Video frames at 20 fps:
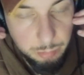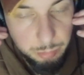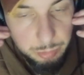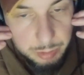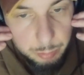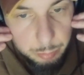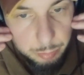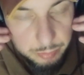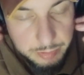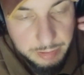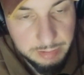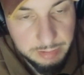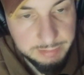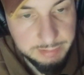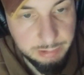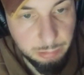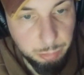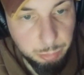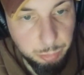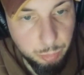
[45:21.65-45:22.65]
people that
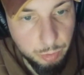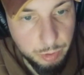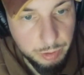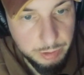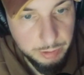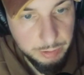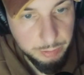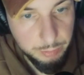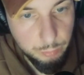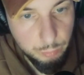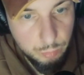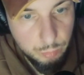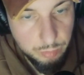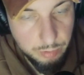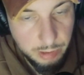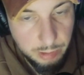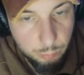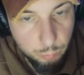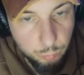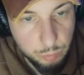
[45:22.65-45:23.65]
supported
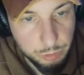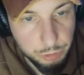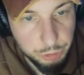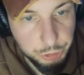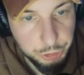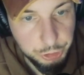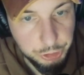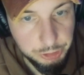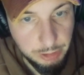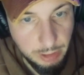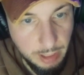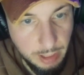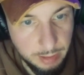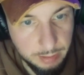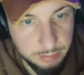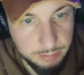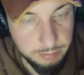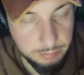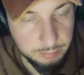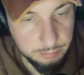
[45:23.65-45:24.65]
Ukraine were
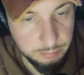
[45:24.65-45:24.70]
shocked